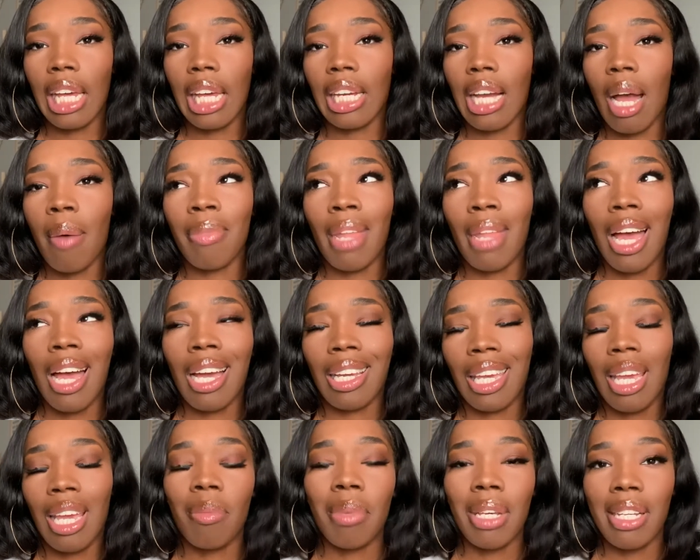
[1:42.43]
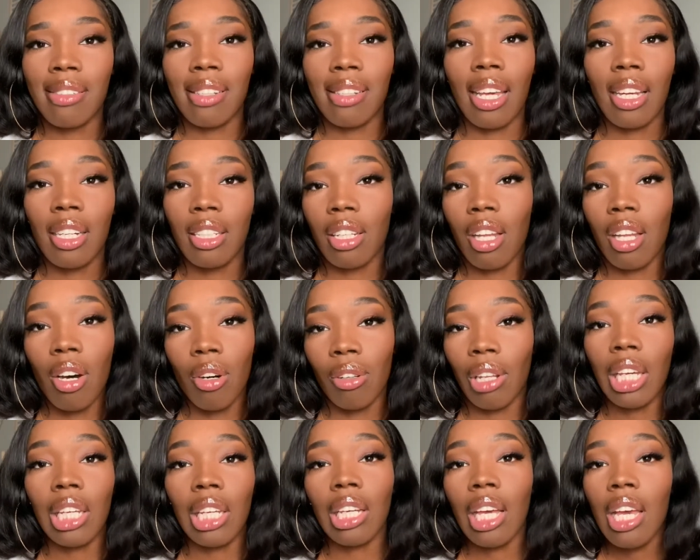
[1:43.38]
Like, I can't be a Zeta. No,
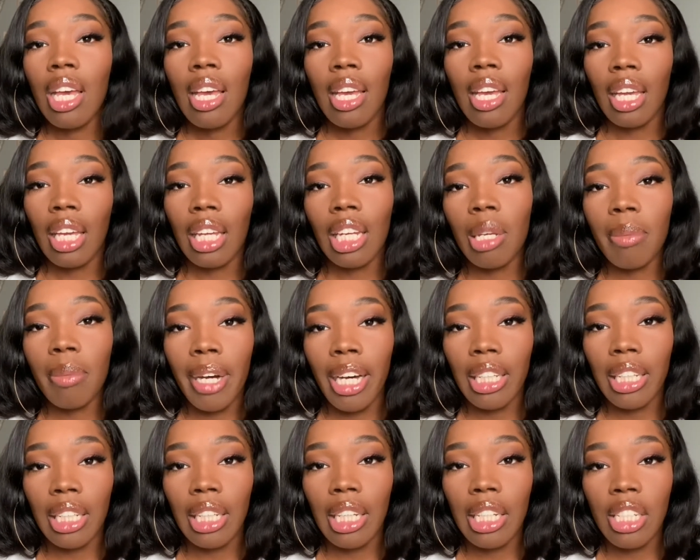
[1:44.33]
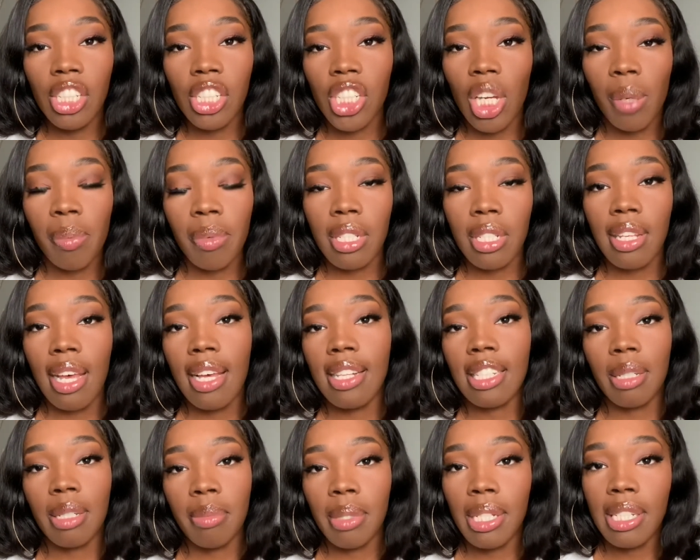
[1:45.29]
like, anybody, any shape or
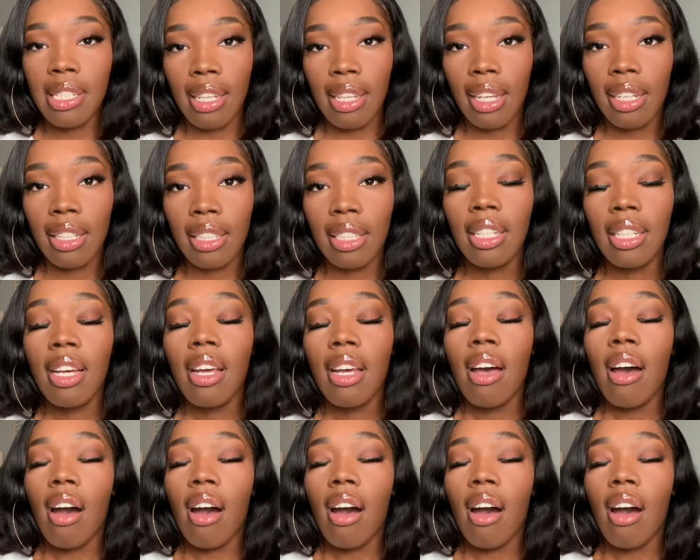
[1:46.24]
size can be a Zeta.